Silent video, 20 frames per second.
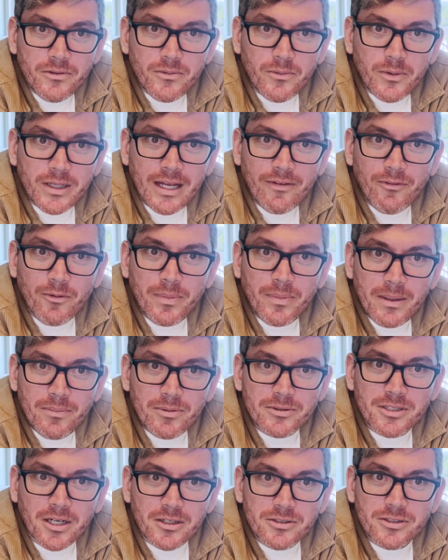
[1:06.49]
whenever people
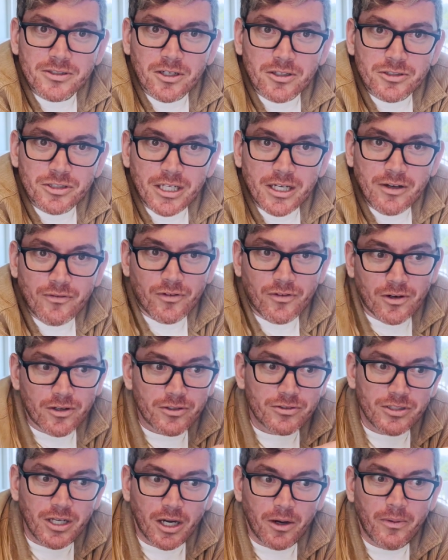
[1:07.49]
start searching for
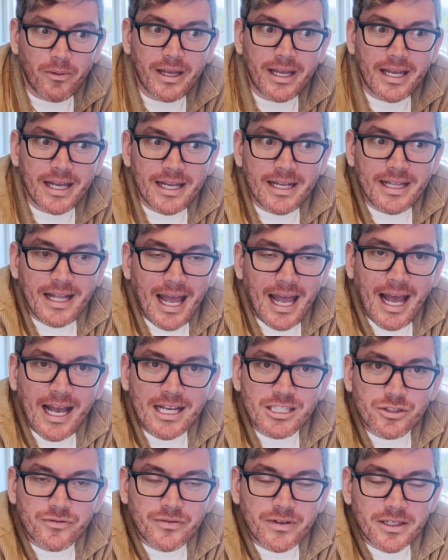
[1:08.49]
towing in
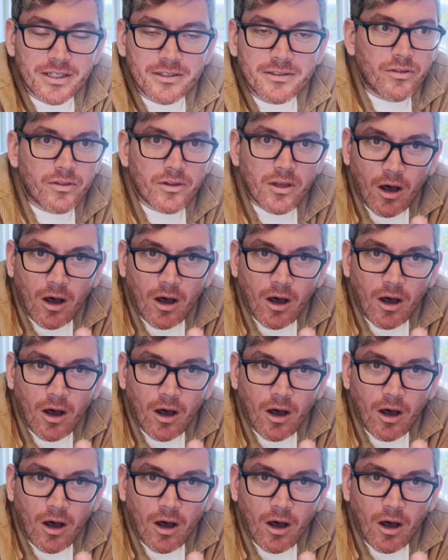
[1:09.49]
Asheville,